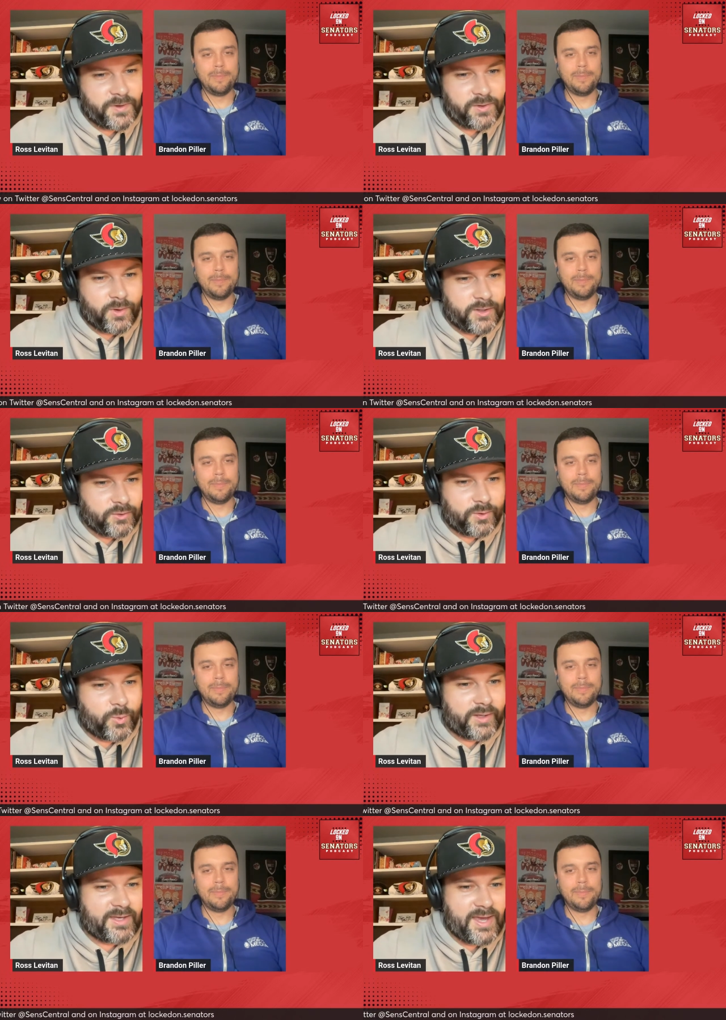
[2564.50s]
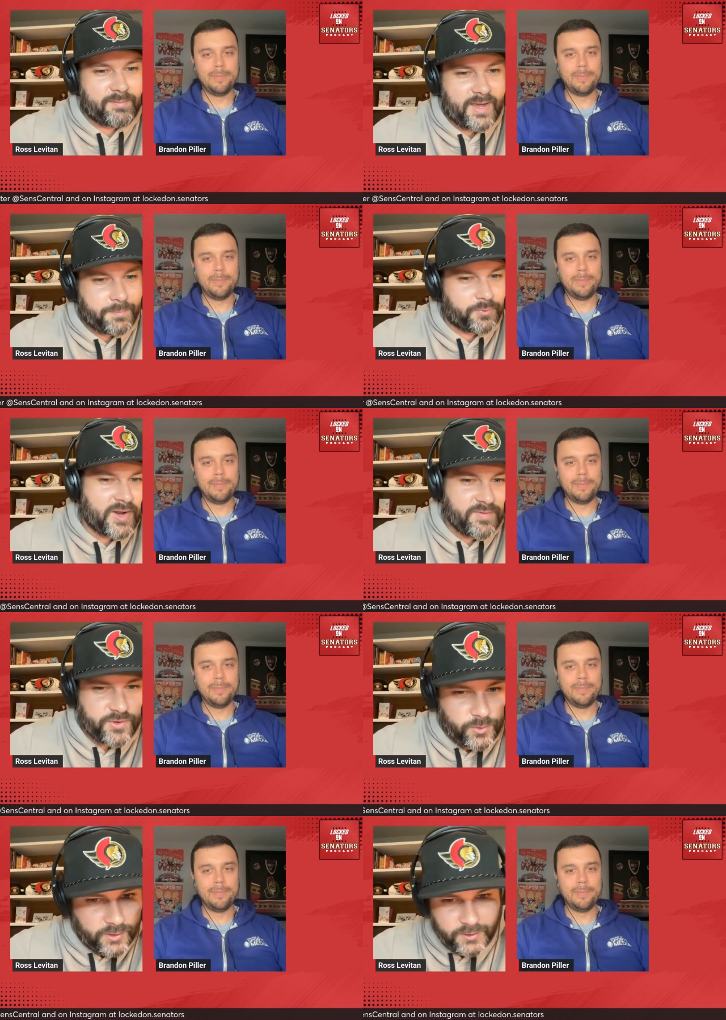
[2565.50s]
Speaker 1: But you want to do a quick game day
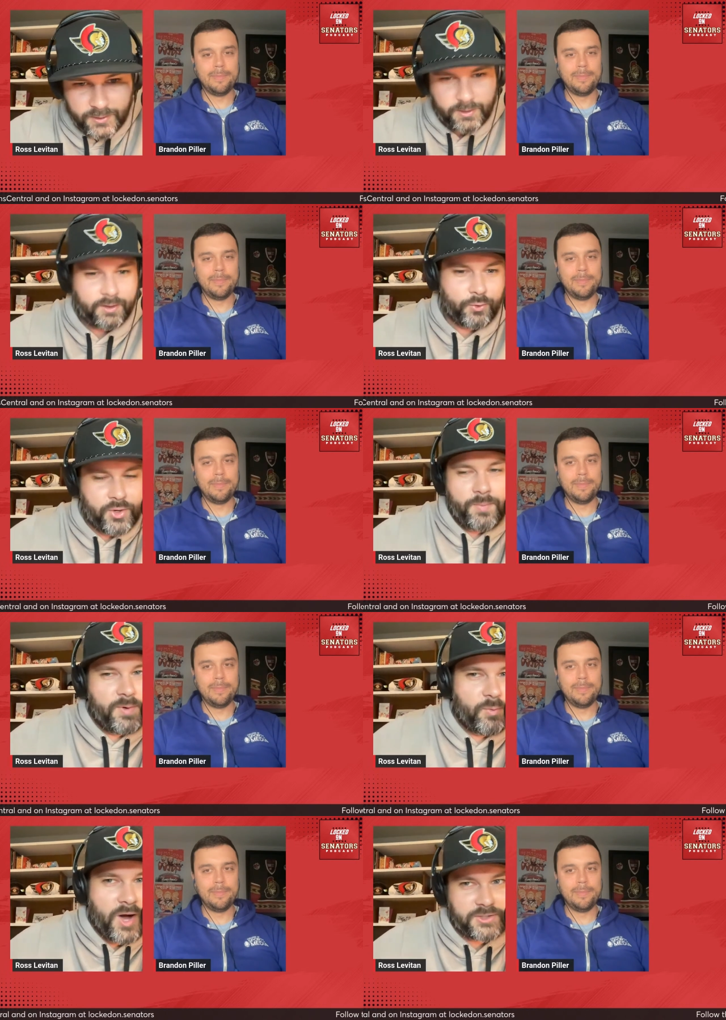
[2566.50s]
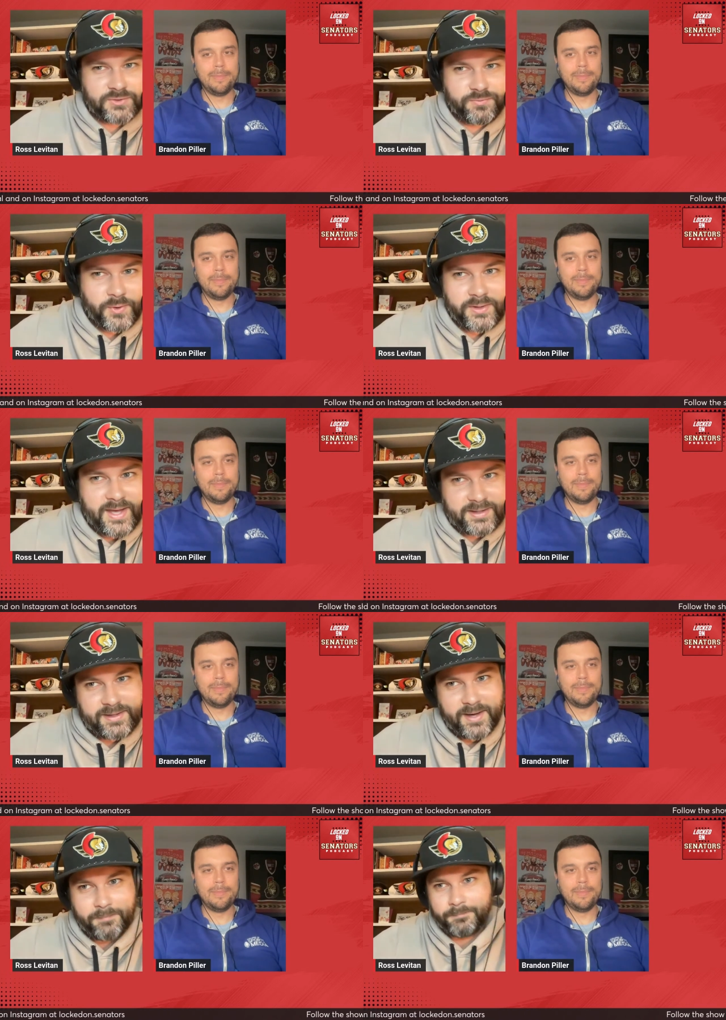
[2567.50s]
preview? Who you been watching for in
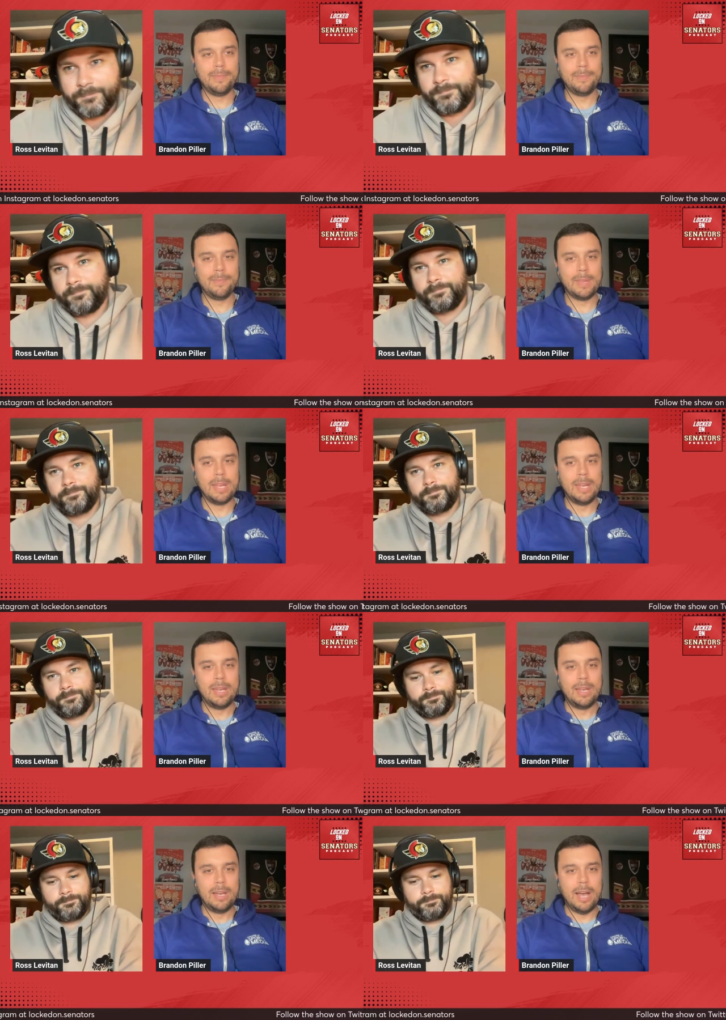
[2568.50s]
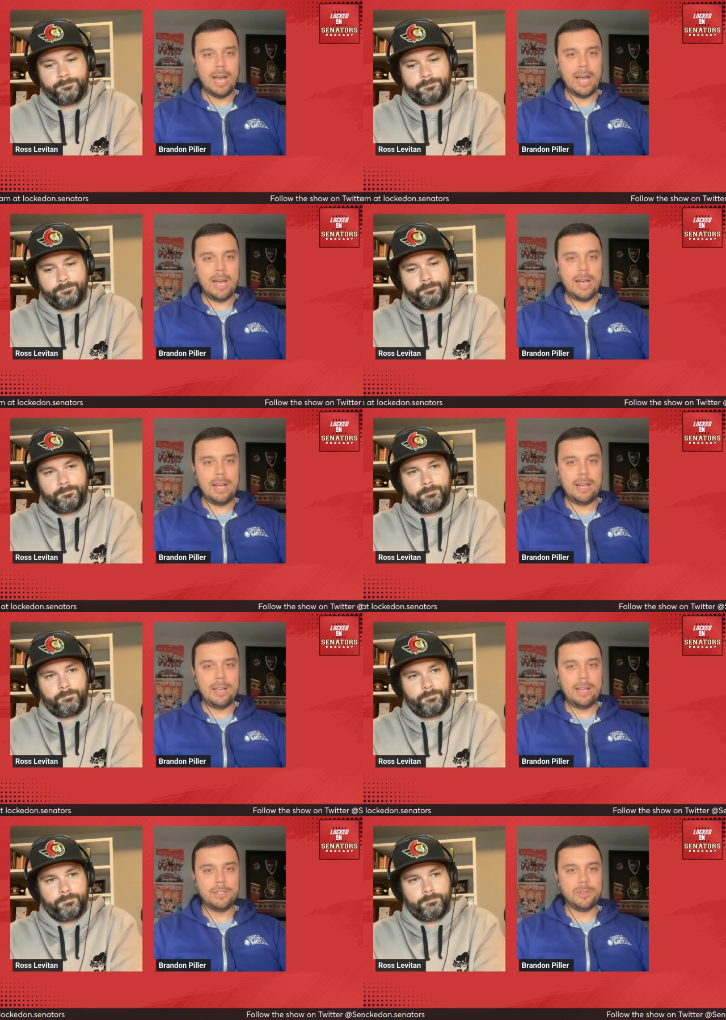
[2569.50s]
that game?
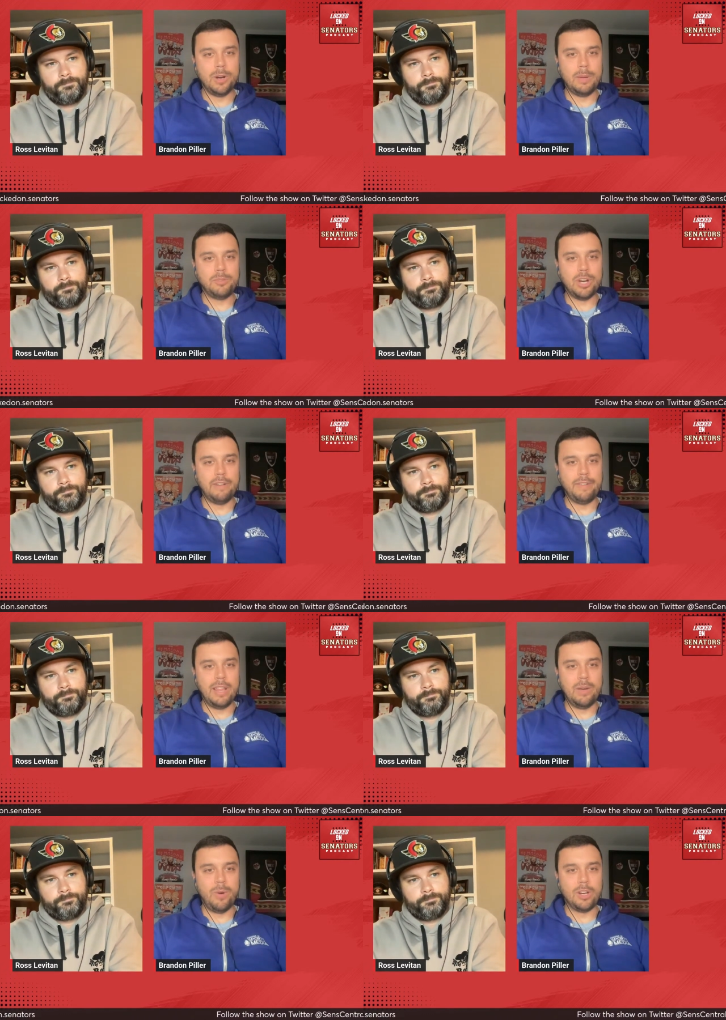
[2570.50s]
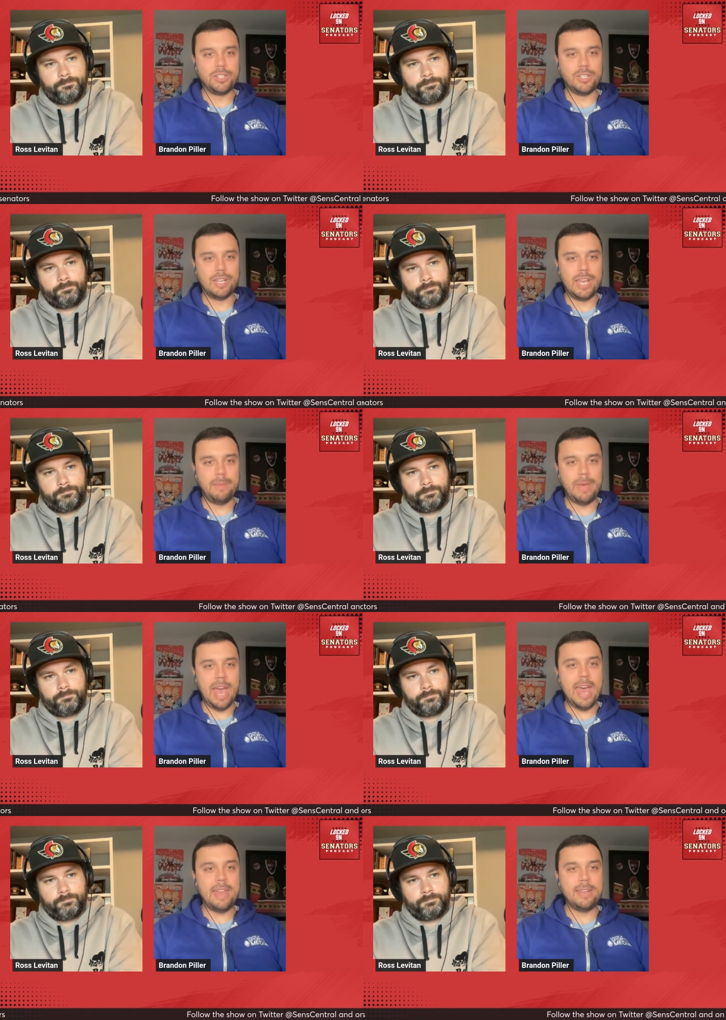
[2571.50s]
Uh,
Speaker 2: sorry, I'm trying to find that Washington game.
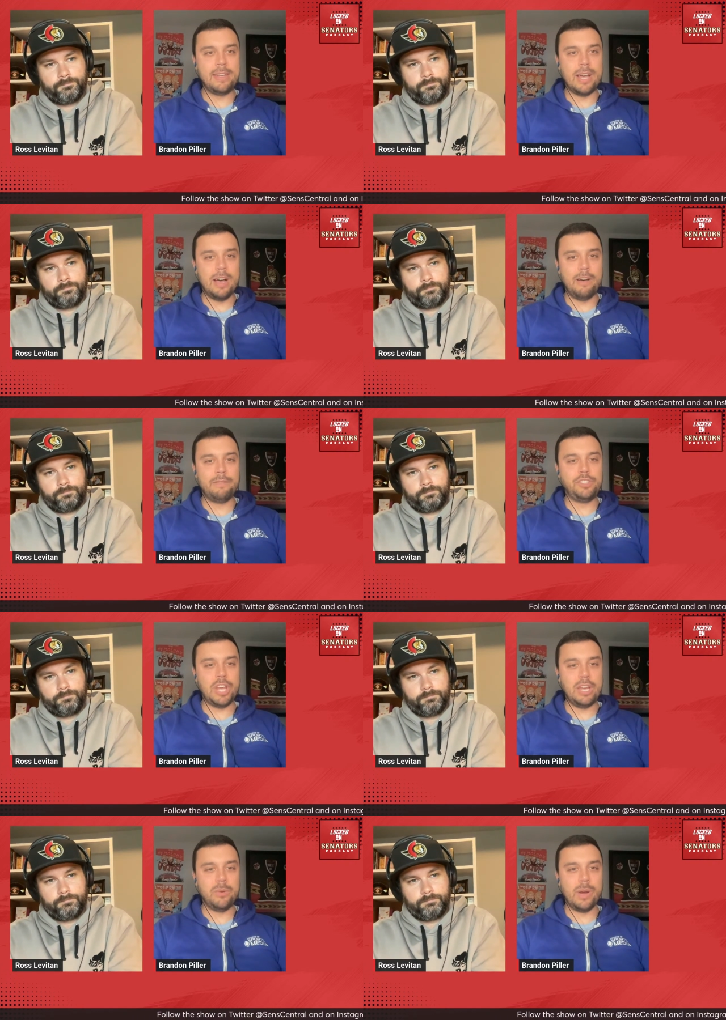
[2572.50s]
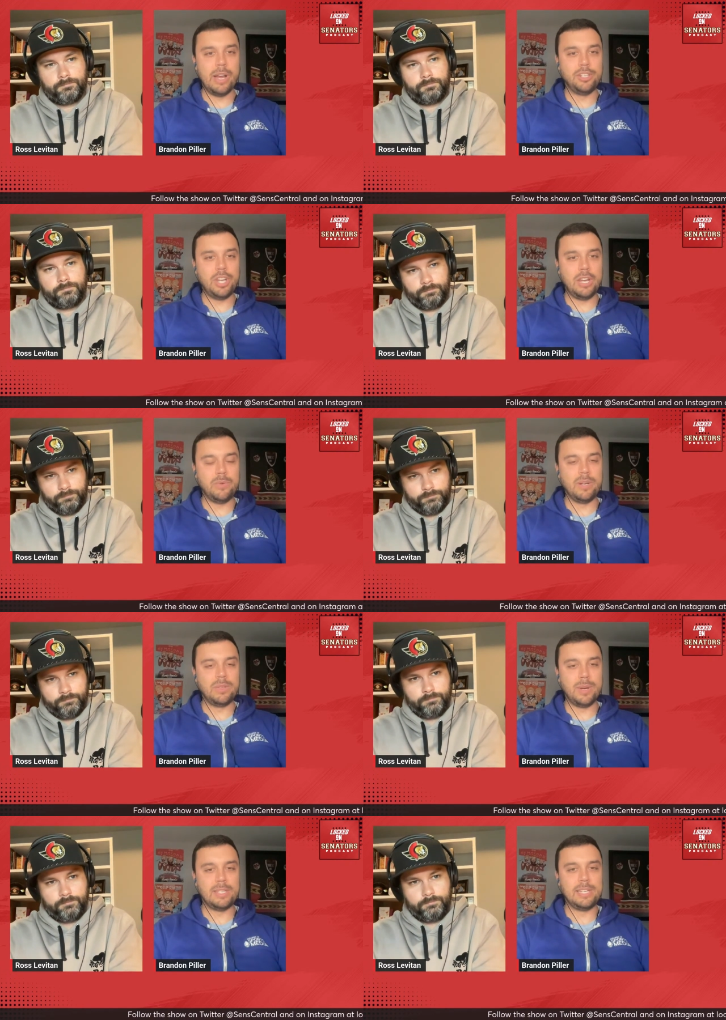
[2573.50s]
End of January, January
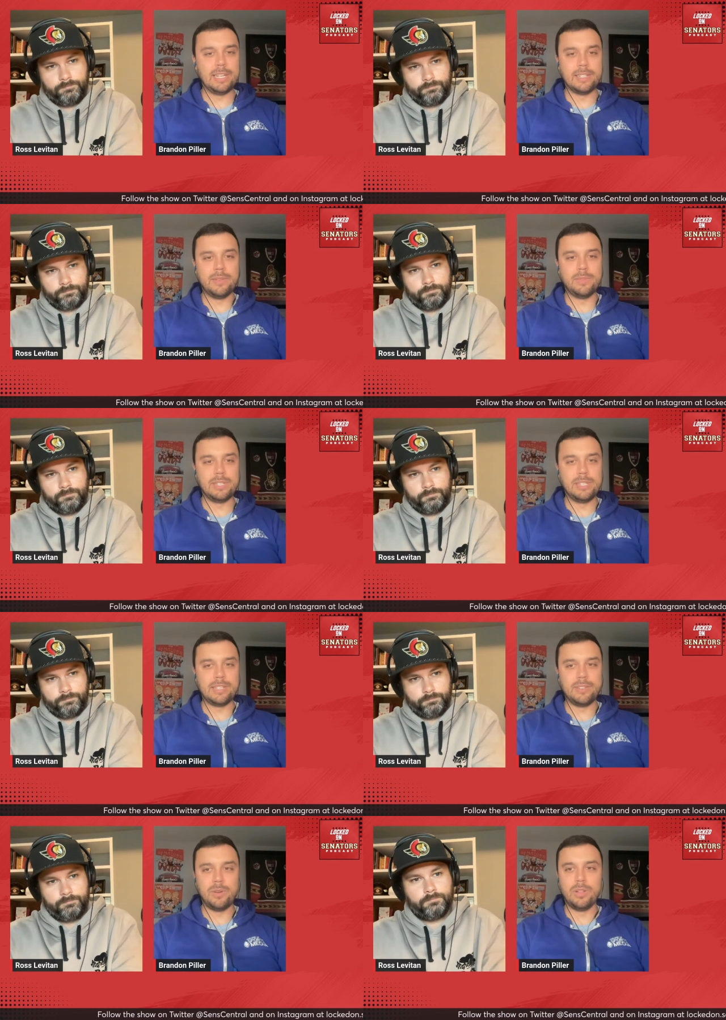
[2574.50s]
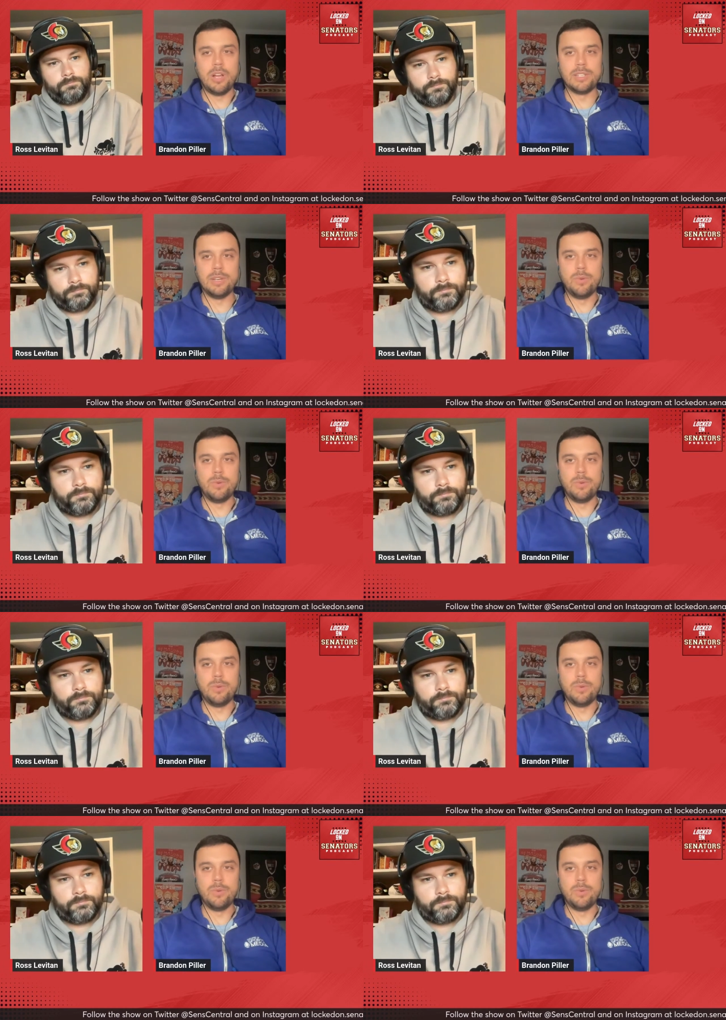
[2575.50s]
26th. There was a 6 3 loss in